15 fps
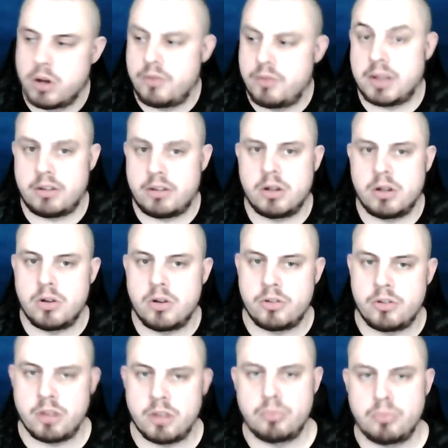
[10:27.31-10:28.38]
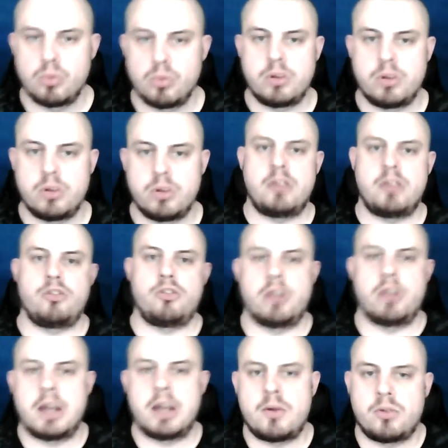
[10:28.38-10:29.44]
Thinks he knows it. Bought the t-shirt.
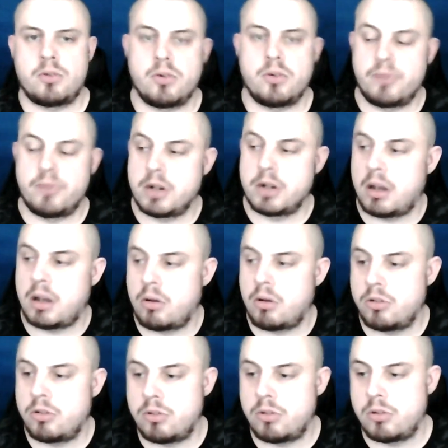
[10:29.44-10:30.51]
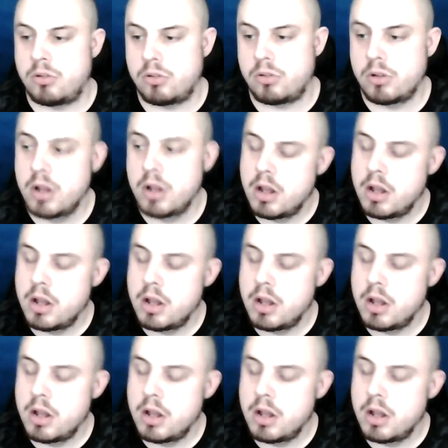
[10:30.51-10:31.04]
Now he's got a fucking license.